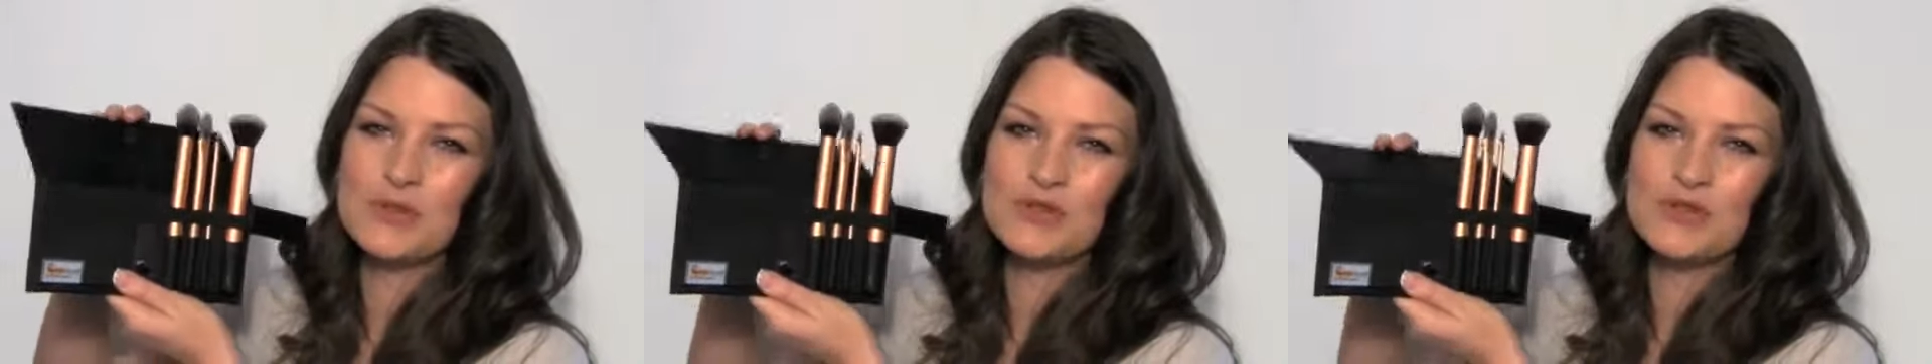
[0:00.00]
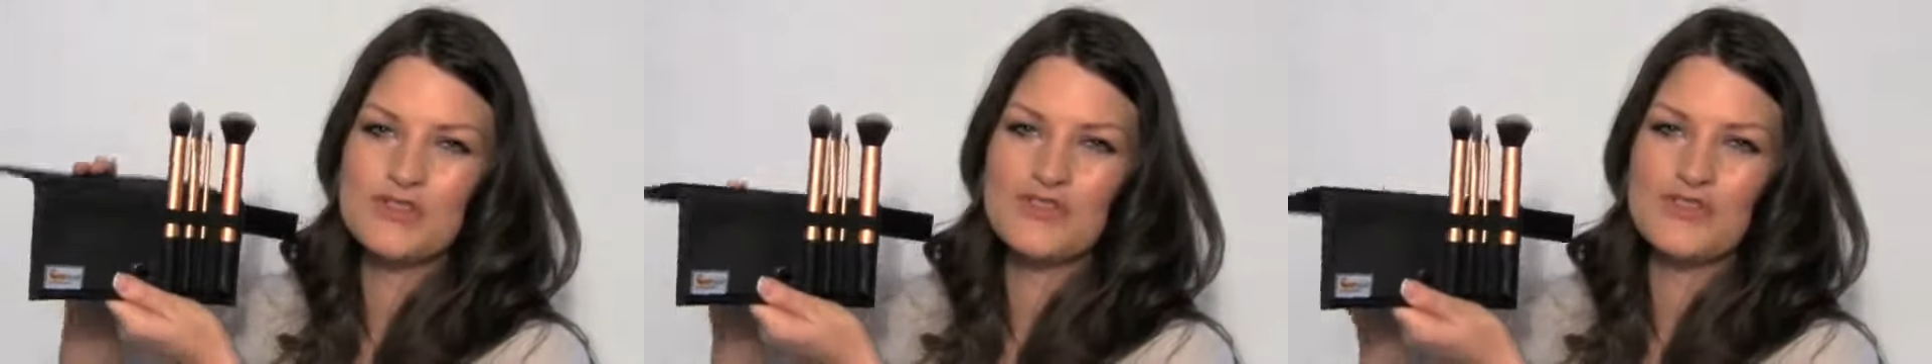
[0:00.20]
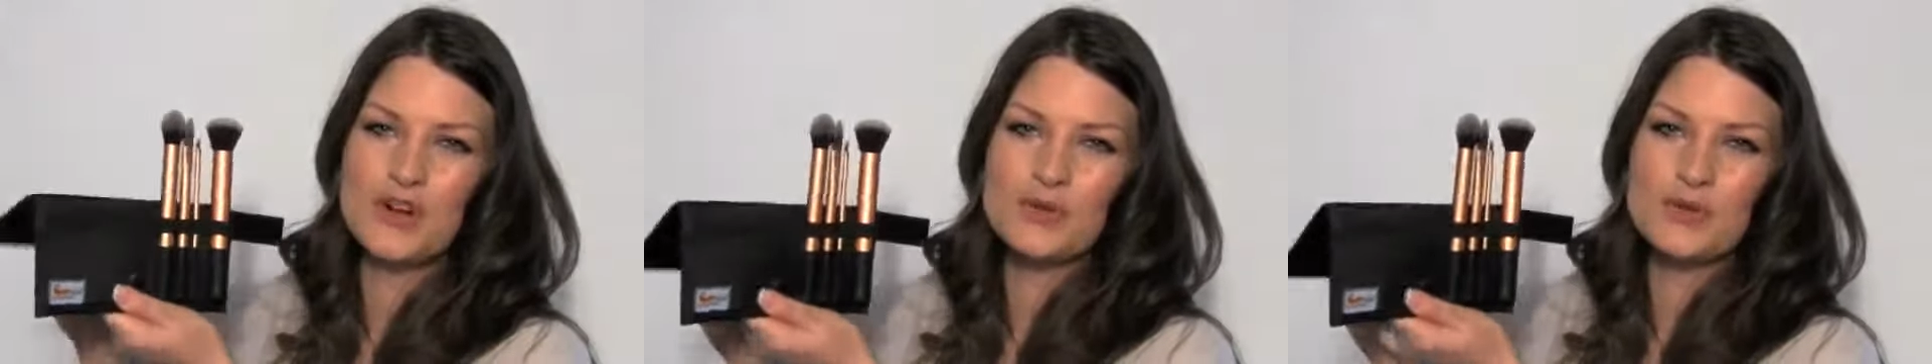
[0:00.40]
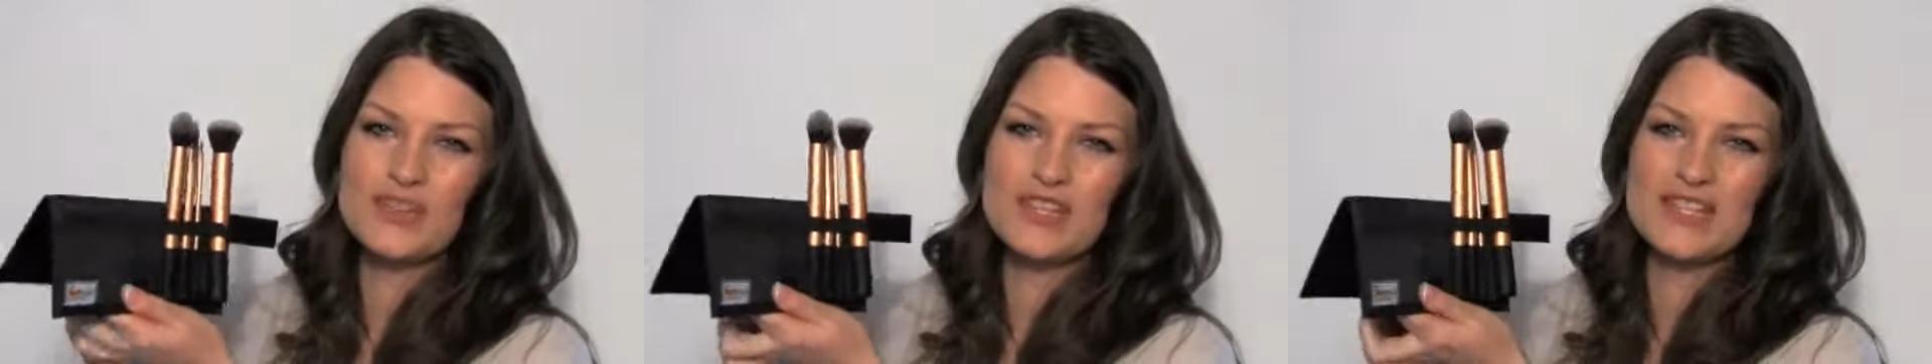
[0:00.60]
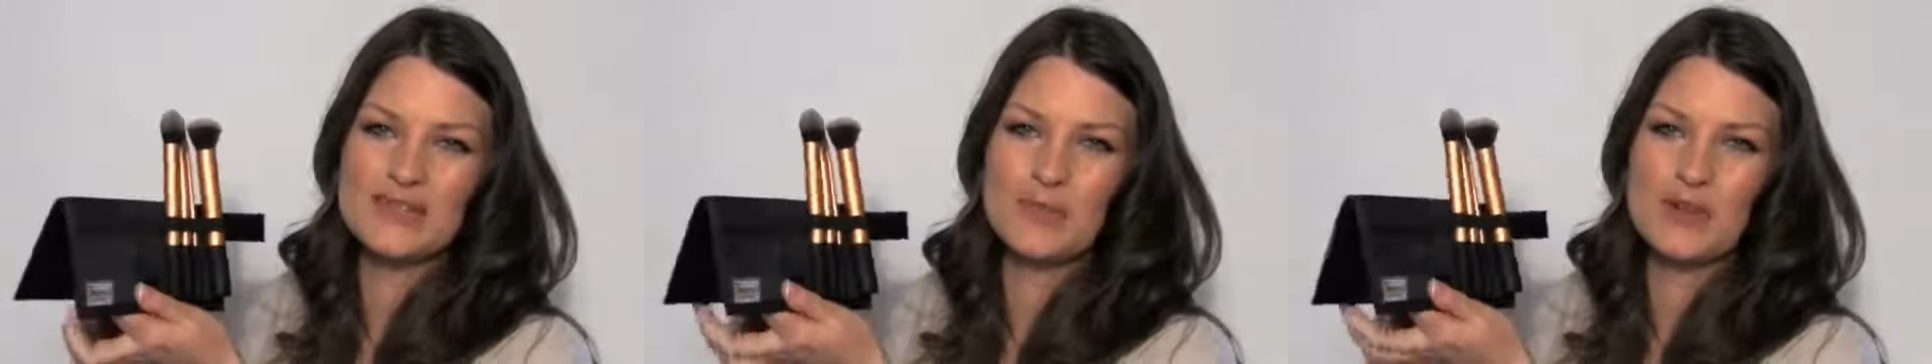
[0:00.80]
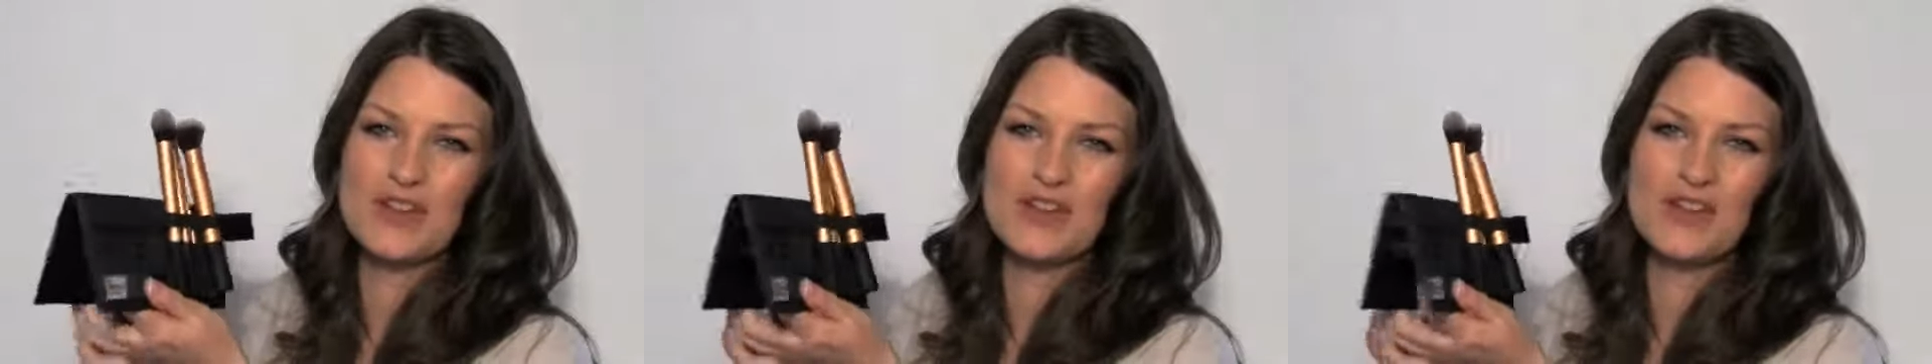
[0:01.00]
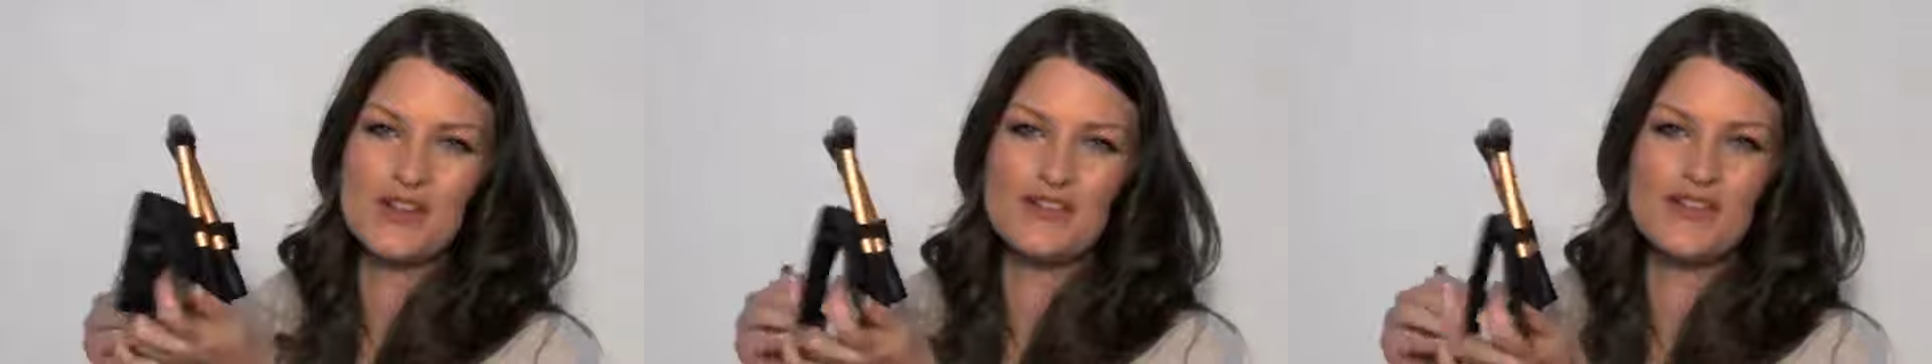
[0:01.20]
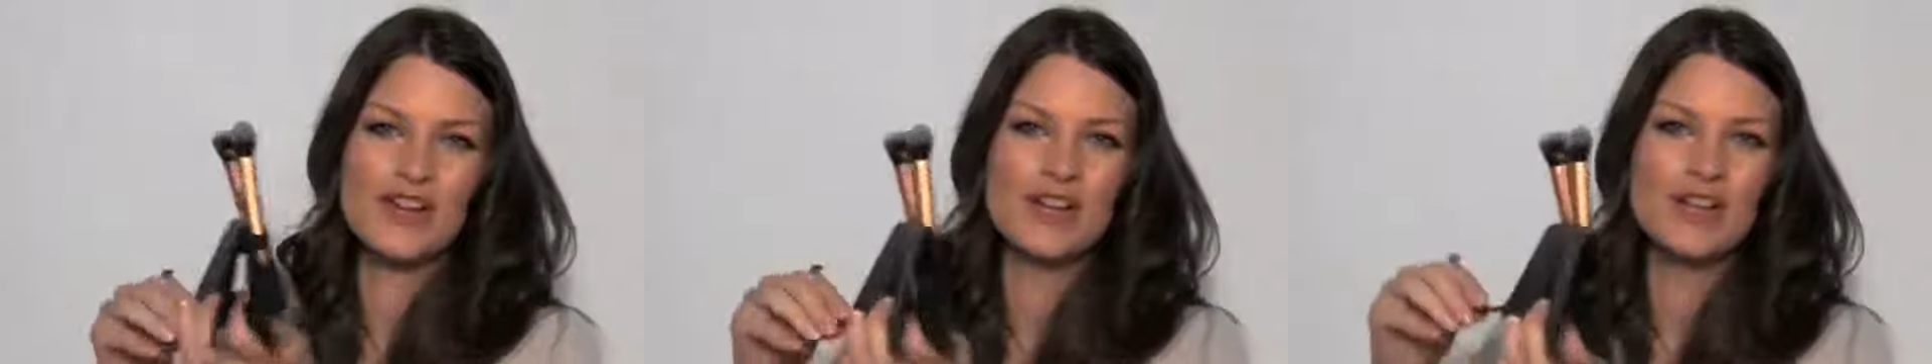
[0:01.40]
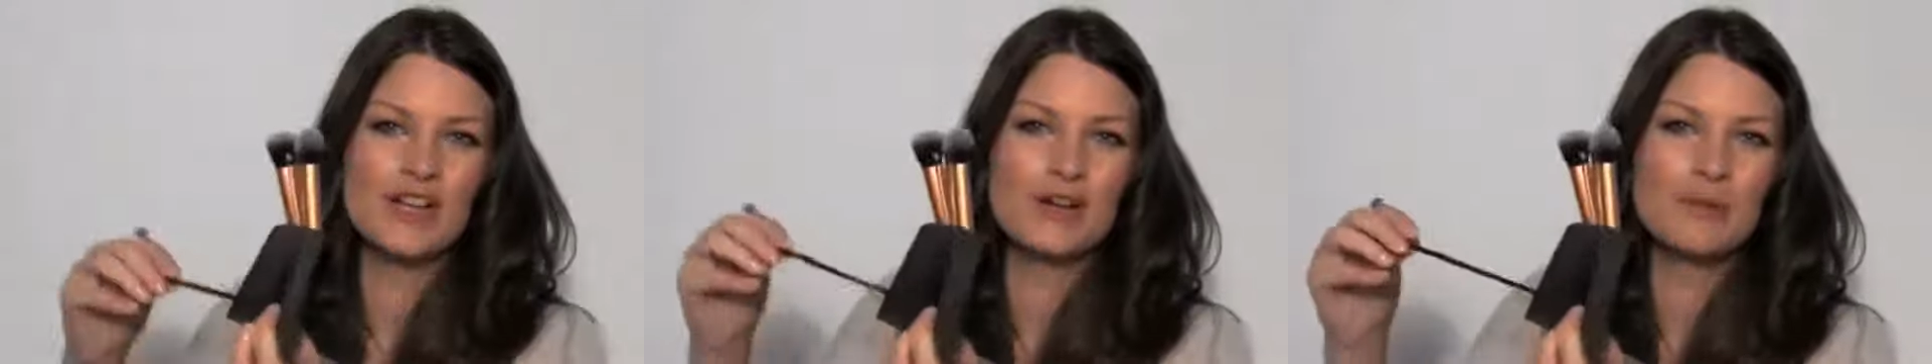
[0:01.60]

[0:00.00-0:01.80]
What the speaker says: you just fold this one over,